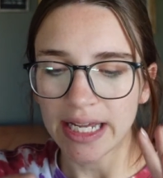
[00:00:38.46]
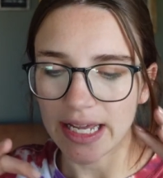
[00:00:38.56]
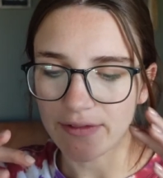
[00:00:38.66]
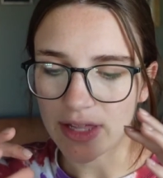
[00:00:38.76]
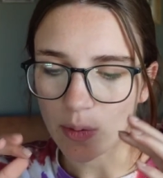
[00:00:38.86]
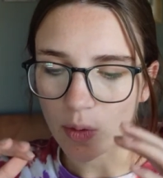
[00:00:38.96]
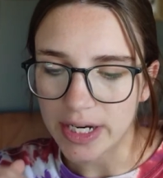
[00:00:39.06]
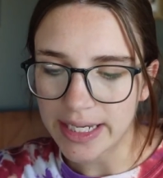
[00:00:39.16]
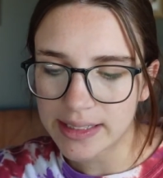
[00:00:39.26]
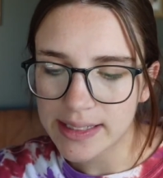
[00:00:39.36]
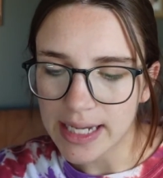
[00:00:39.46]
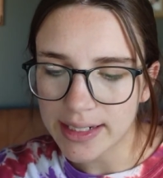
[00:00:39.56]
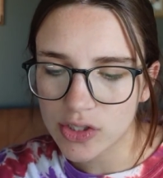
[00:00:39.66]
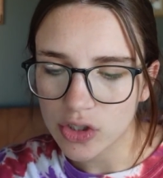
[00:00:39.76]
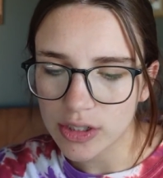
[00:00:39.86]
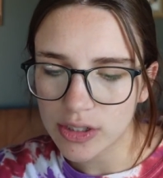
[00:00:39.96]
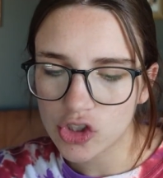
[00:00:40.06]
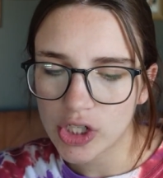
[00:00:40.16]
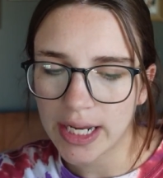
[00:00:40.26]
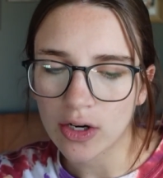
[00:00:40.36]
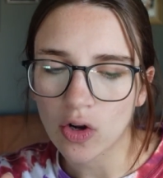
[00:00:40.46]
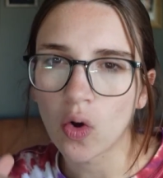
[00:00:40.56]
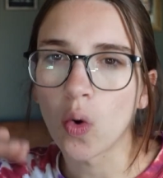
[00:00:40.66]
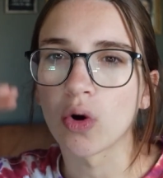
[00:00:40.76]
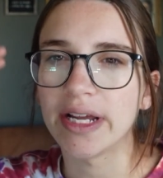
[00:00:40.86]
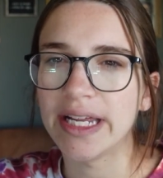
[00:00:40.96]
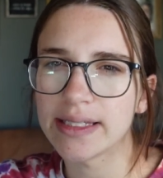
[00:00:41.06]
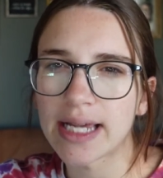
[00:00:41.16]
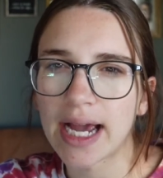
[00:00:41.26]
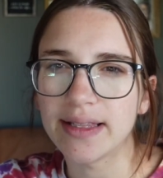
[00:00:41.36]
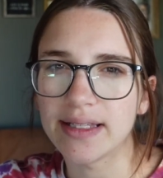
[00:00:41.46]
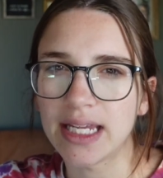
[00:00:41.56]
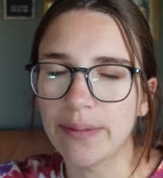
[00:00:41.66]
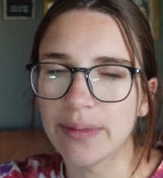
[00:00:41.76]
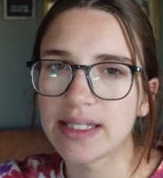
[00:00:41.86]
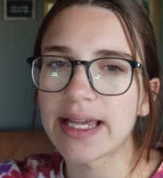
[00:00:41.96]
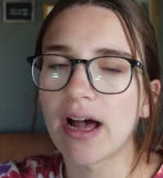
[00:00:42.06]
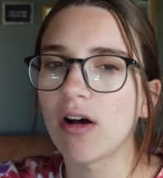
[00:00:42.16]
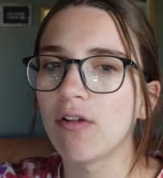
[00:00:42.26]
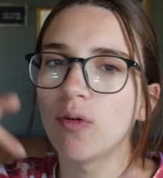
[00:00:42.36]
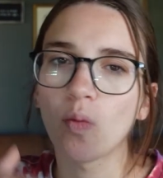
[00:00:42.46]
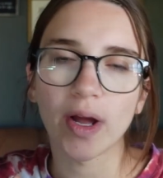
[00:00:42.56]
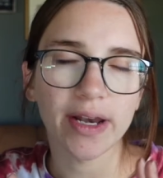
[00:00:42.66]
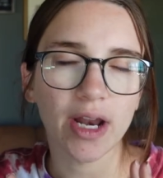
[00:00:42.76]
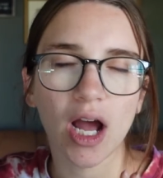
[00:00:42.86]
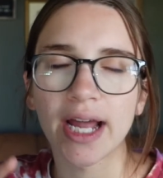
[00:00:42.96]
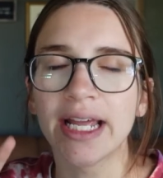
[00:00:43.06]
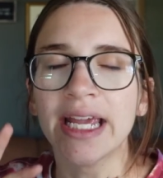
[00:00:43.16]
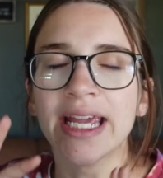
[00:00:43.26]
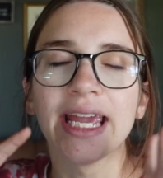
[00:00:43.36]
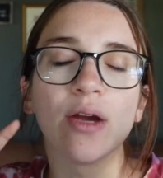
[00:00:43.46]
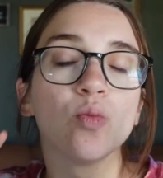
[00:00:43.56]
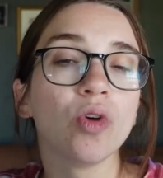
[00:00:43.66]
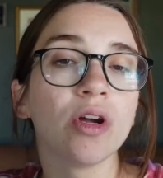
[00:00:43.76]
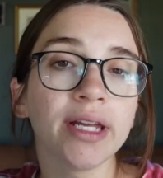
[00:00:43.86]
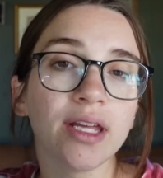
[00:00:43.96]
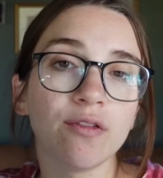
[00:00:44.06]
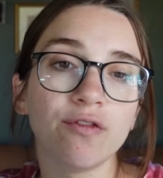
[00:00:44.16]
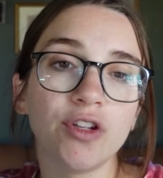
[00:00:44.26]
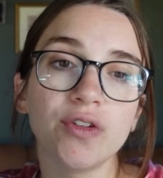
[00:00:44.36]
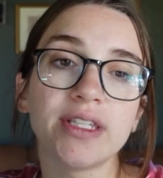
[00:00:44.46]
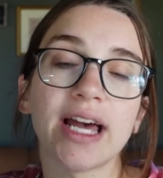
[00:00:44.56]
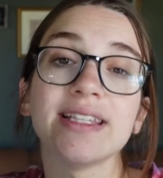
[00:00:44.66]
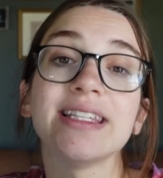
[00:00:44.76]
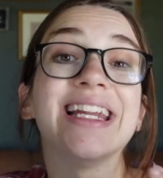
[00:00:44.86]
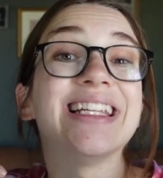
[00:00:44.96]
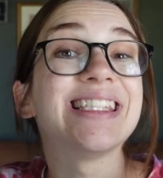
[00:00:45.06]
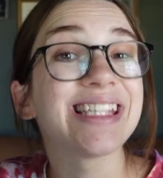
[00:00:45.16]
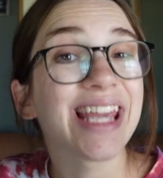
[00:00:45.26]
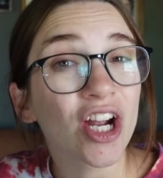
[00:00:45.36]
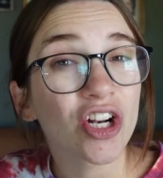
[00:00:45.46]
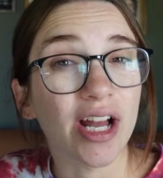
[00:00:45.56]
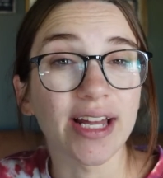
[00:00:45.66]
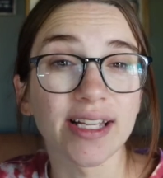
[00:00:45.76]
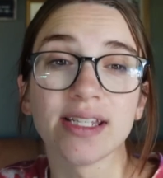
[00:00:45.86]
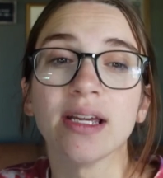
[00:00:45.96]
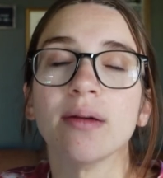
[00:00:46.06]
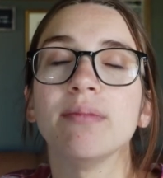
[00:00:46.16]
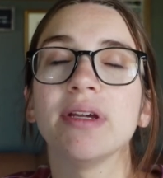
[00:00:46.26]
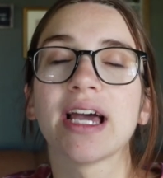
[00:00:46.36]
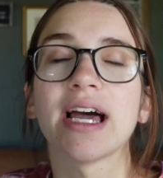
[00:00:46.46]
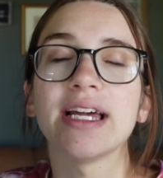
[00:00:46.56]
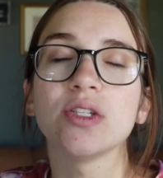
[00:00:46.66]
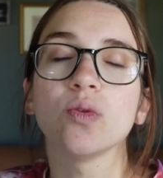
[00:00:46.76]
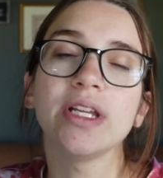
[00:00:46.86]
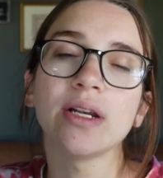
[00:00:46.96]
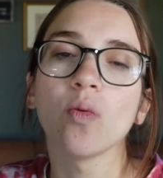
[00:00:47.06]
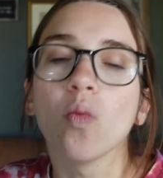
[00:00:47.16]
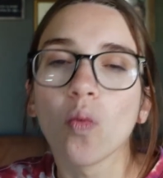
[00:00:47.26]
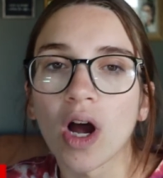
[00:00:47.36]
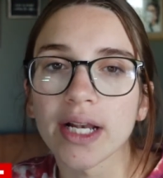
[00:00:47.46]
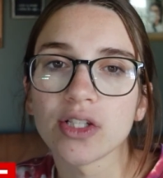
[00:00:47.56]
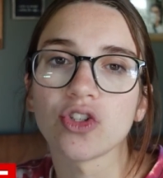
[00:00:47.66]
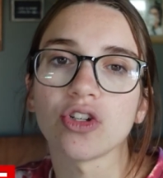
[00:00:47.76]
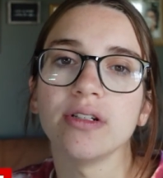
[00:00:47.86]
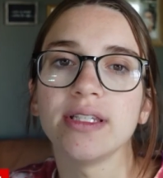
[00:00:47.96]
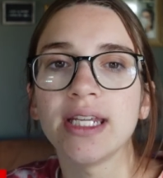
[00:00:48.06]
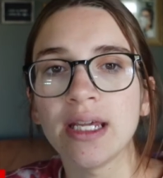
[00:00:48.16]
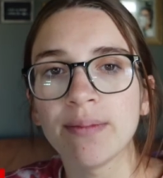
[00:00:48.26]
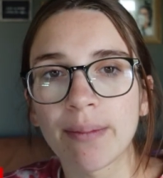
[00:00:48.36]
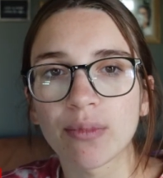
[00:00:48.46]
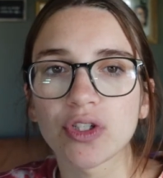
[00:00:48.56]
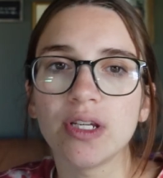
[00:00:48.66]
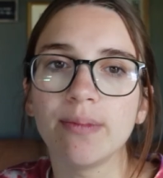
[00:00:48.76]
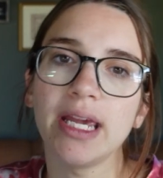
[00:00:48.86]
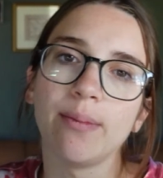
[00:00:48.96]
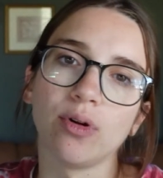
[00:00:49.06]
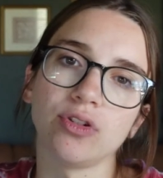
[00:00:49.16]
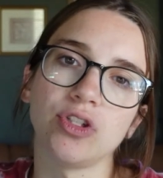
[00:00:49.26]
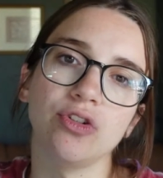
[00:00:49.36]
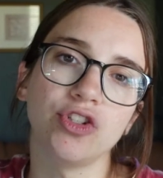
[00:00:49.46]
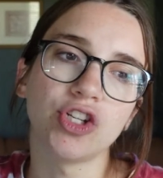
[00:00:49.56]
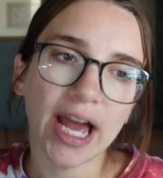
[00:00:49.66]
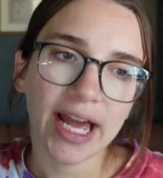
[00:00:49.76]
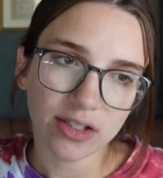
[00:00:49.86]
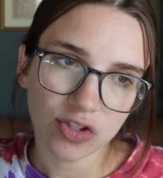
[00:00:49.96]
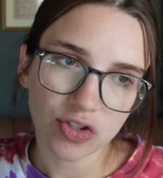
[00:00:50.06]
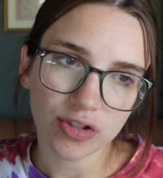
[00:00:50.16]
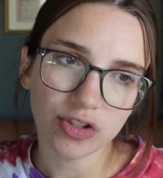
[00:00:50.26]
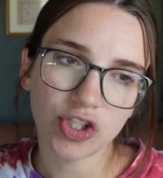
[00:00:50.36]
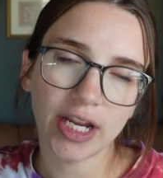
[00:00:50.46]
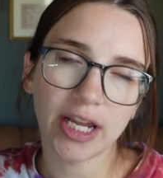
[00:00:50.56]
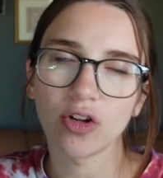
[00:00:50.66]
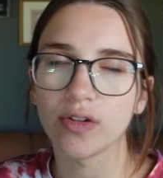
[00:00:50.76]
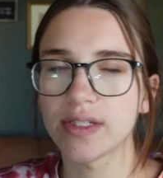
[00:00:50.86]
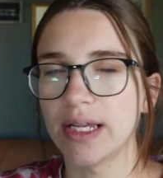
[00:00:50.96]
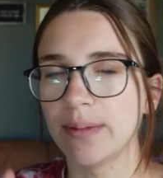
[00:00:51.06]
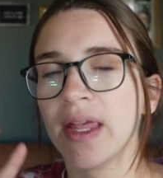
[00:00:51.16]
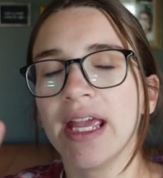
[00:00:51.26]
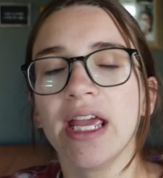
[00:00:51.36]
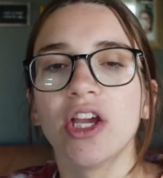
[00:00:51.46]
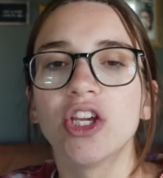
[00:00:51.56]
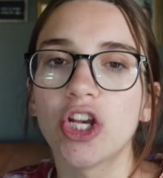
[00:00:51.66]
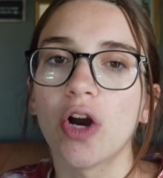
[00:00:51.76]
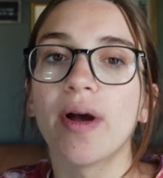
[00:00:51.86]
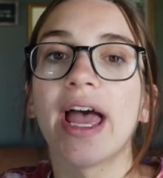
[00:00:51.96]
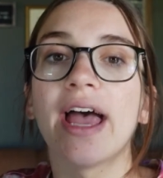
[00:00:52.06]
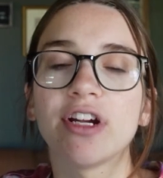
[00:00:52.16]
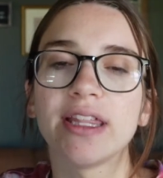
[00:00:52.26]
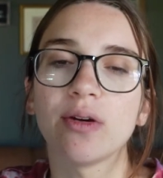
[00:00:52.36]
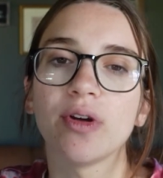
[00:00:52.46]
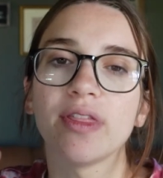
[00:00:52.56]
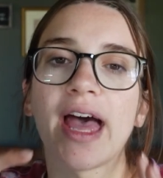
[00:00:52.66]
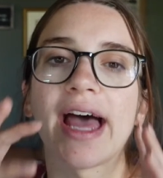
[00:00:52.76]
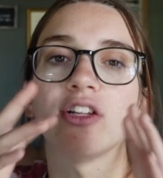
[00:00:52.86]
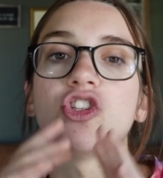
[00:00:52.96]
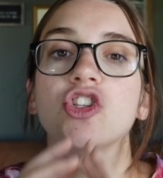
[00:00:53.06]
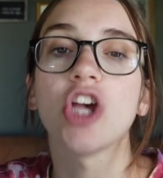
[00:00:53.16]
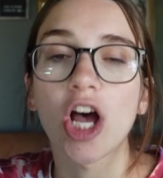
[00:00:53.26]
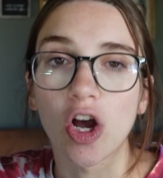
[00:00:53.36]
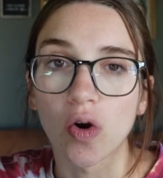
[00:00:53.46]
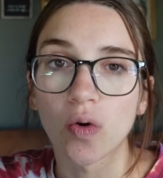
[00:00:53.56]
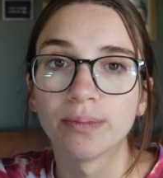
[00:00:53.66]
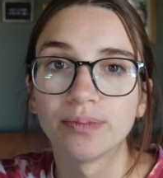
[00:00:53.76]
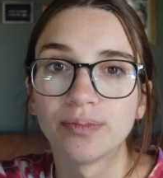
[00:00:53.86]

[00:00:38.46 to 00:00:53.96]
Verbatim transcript: if they were inside a certain channel or inside the team itself and whatnot. It really confused us and it scared us because we didn't want certain team members to be able to chat in certain channels and, you know, everything with that. So,